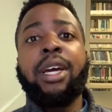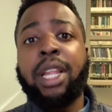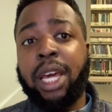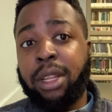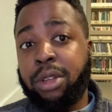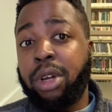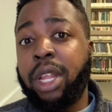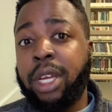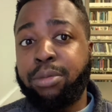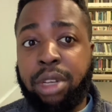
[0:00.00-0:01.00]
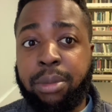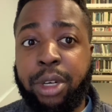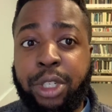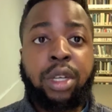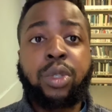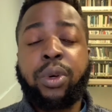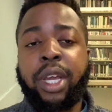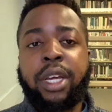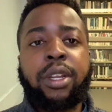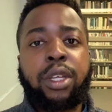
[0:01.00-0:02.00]
clicking on your link, pretty much. So
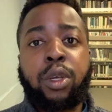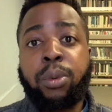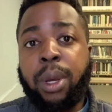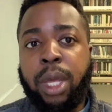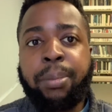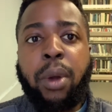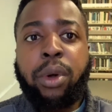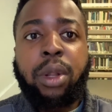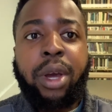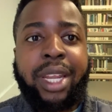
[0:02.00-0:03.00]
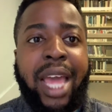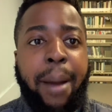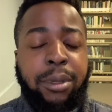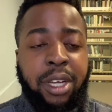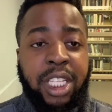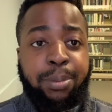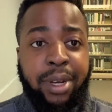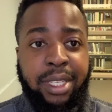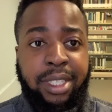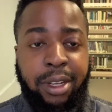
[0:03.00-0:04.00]
again, you may want to look at Amazon's
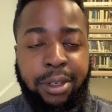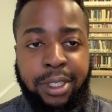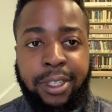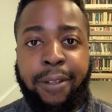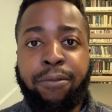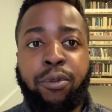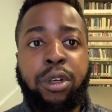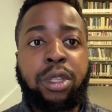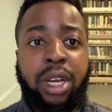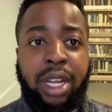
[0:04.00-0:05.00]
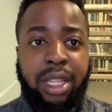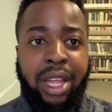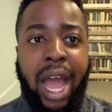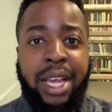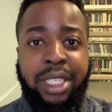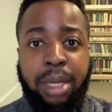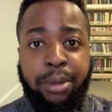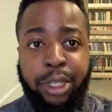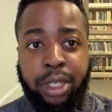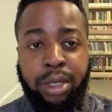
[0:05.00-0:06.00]
bestsellers. First, look at the highest
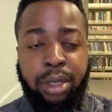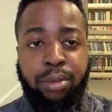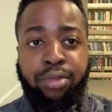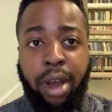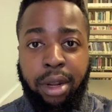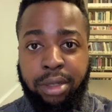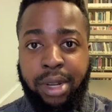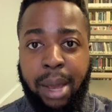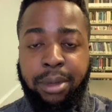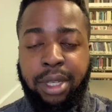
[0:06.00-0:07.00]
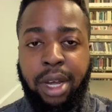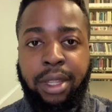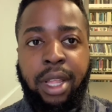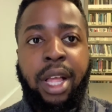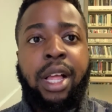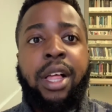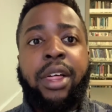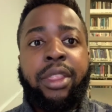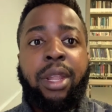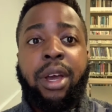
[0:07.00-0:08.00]
commission products on Amazon,
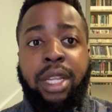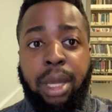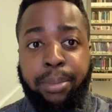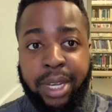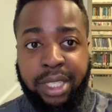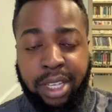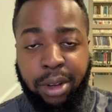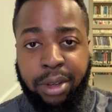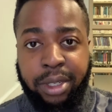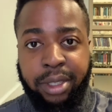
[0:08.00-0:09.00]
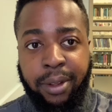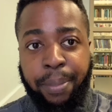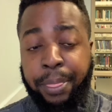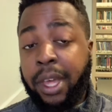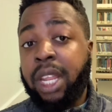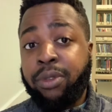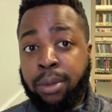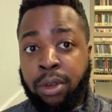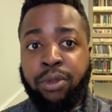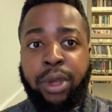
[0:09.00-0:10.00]
then look at the bestsellers. Then
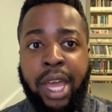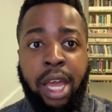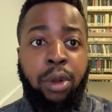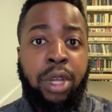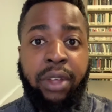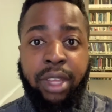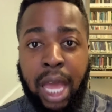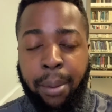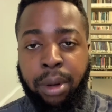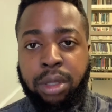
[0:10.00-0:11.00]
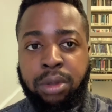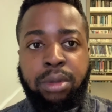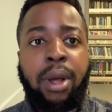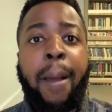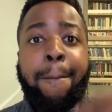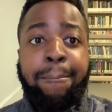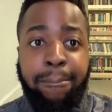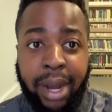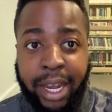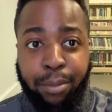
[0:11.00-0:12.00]
if you can, or you have the capital to,
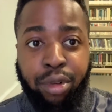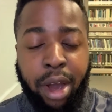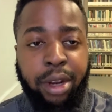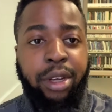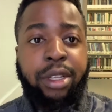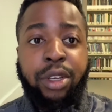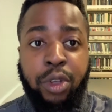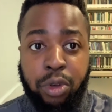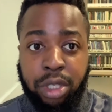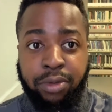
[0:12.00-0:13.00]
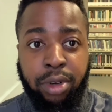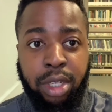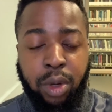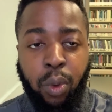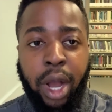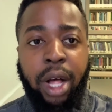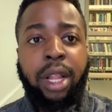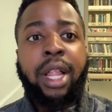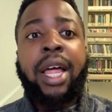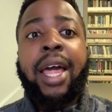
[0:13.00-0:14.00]
buy the product, use it for a little
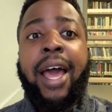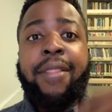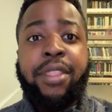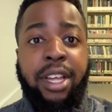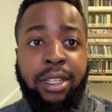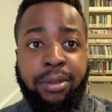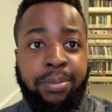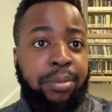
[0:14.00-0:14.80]
while, and then